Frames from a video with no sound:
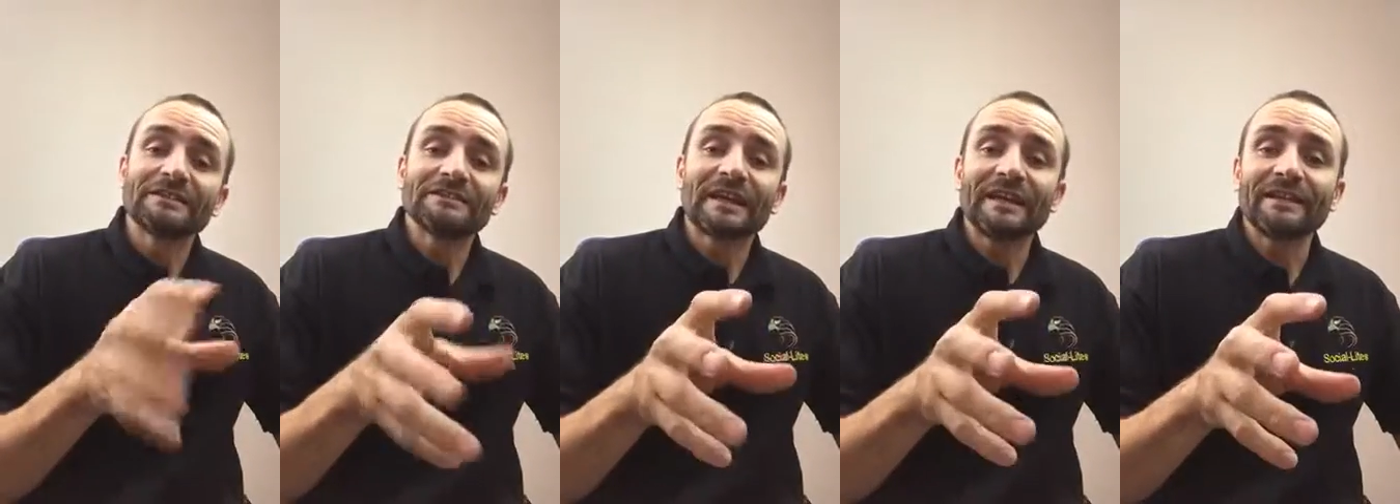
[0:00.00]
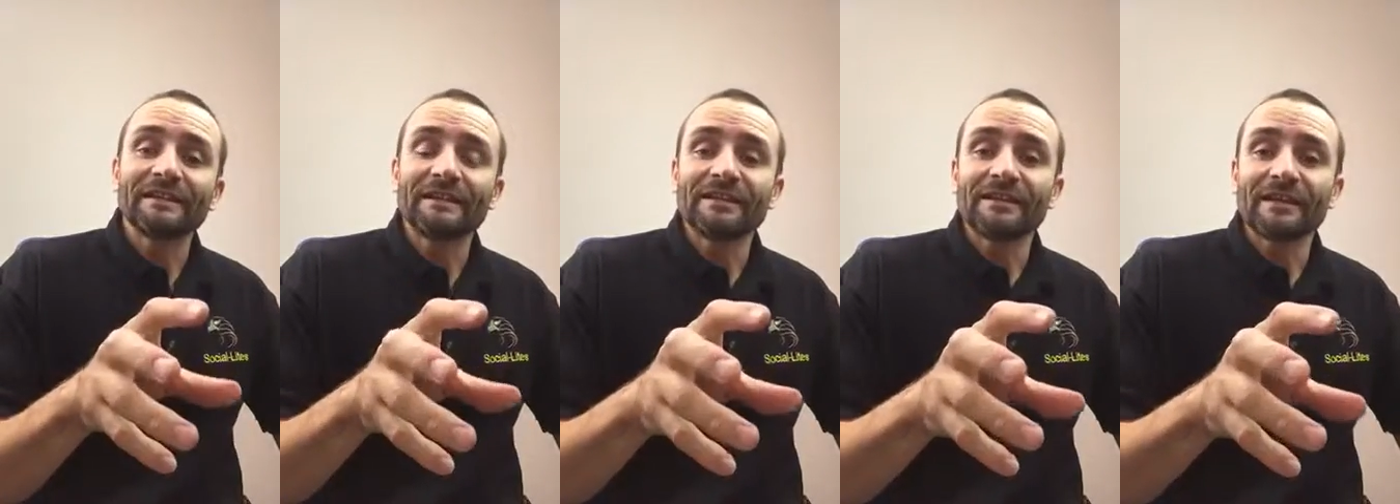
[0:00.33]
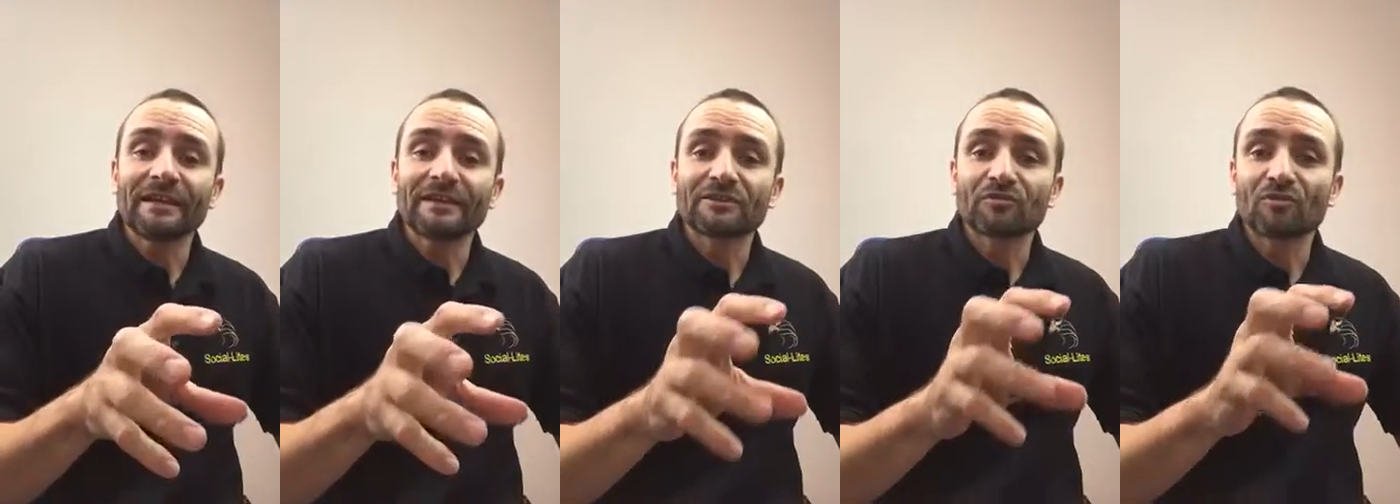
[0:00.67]
take
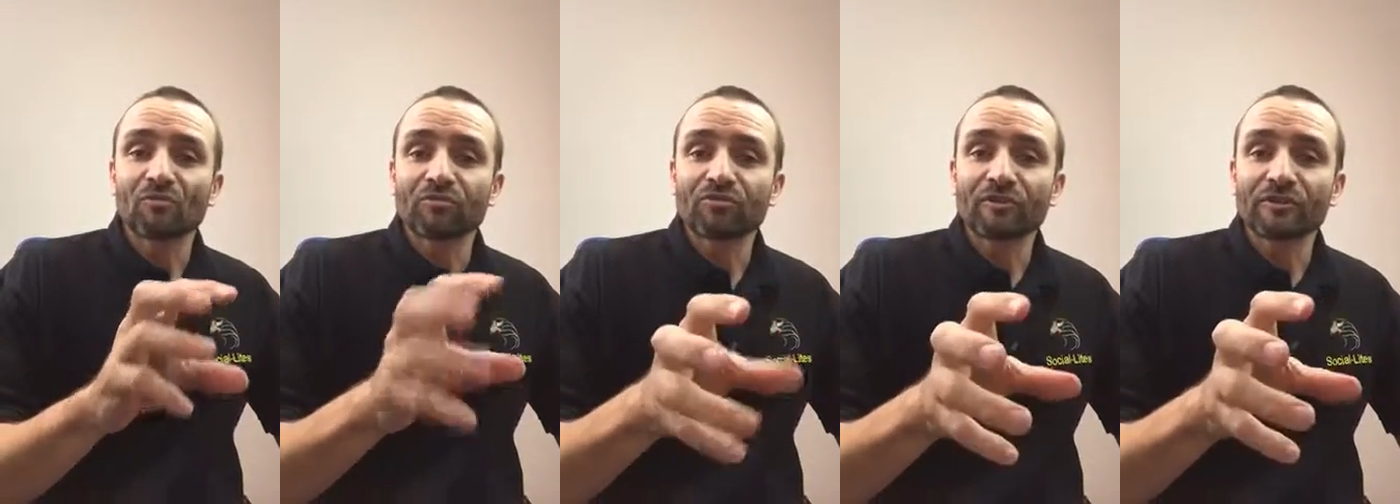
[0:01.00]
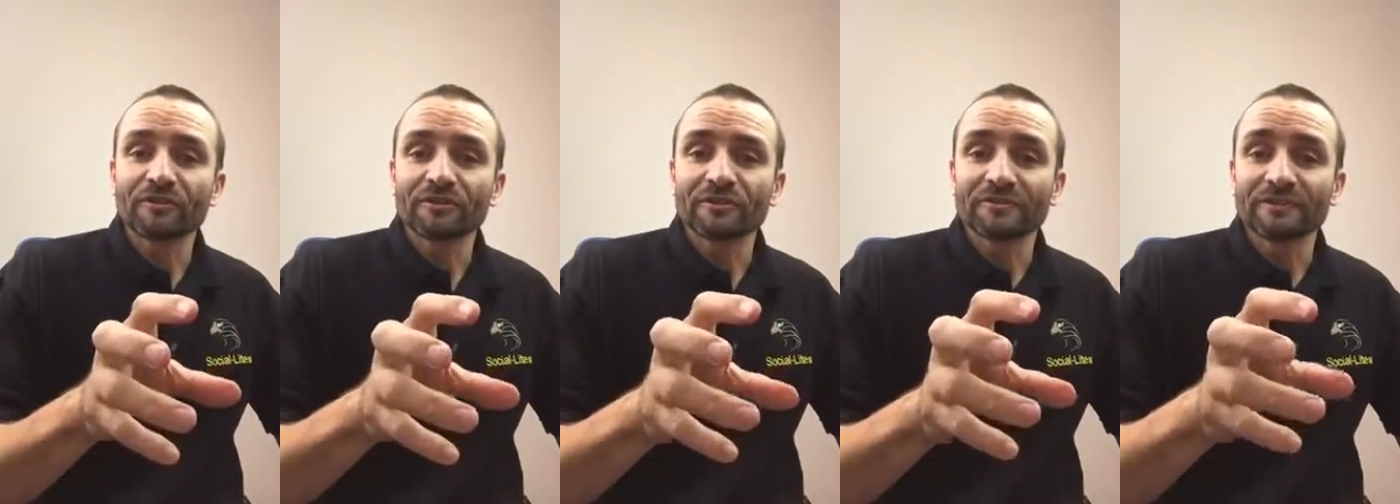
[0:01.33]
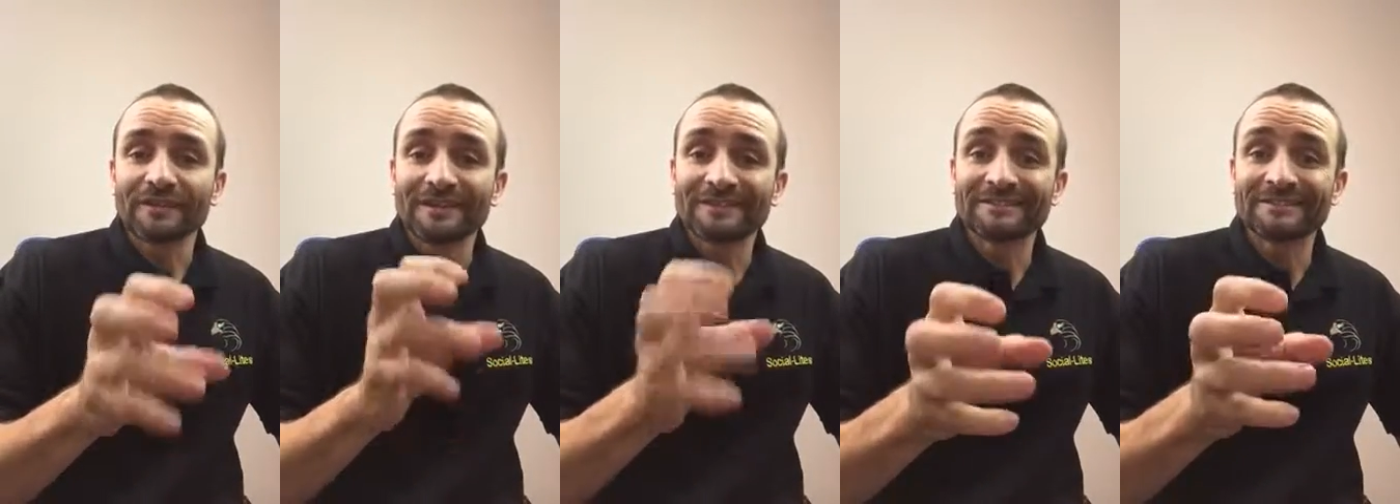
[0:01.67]
the actual
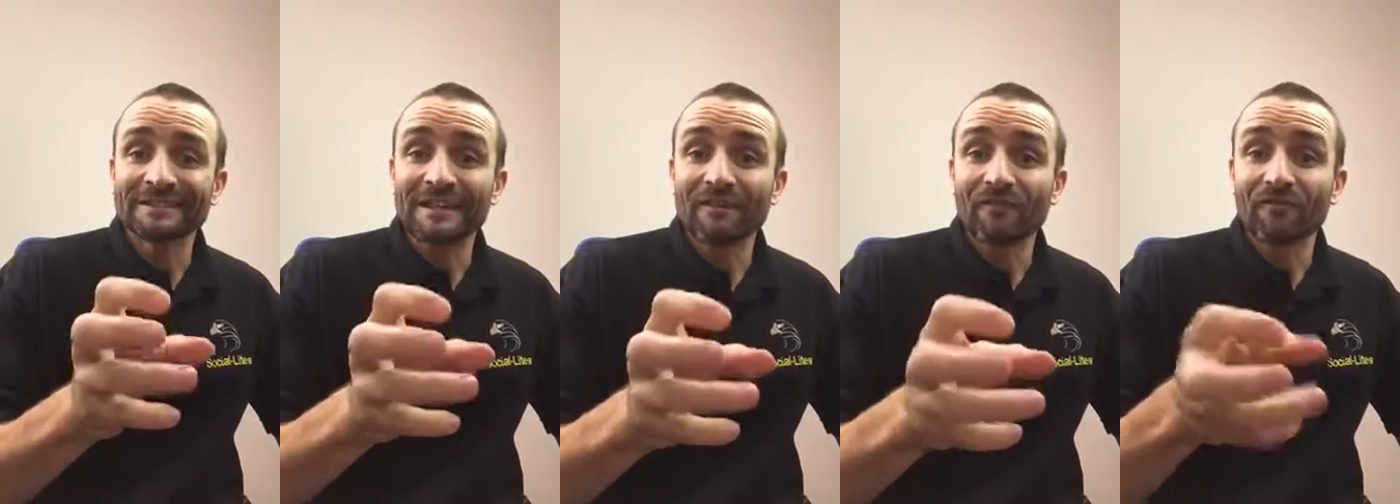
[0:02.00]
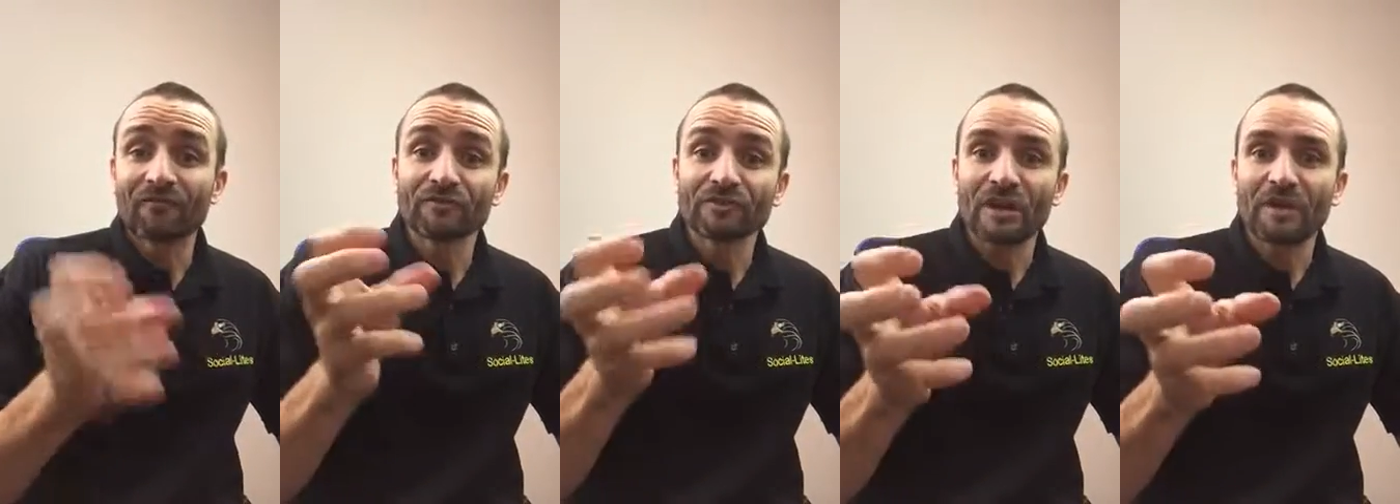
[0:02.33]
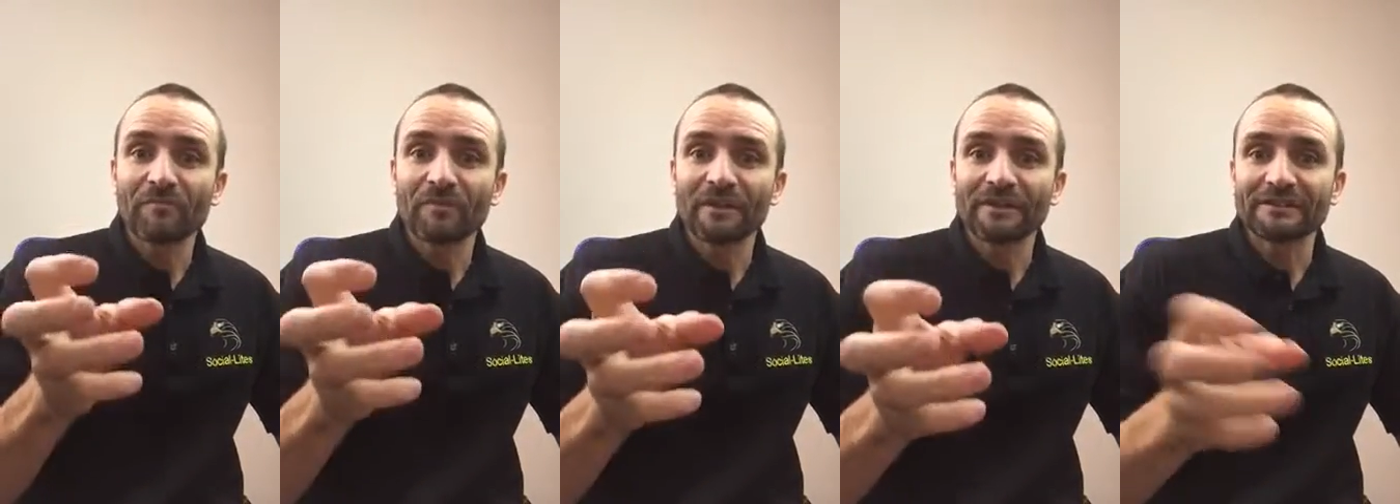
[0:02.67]
product itself,
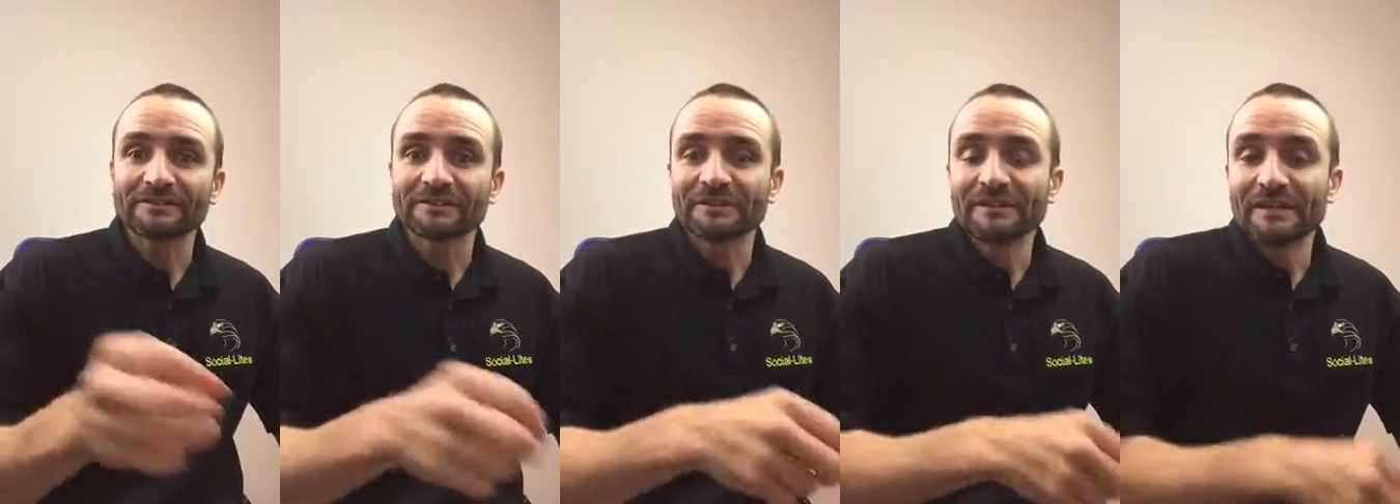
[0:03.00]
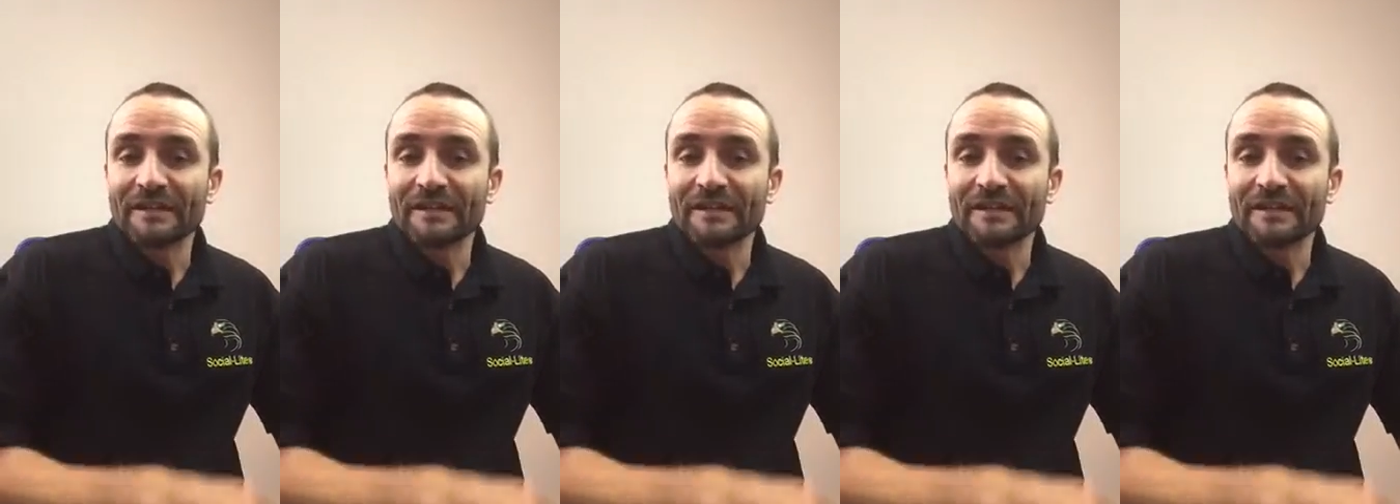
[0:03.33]
sample it,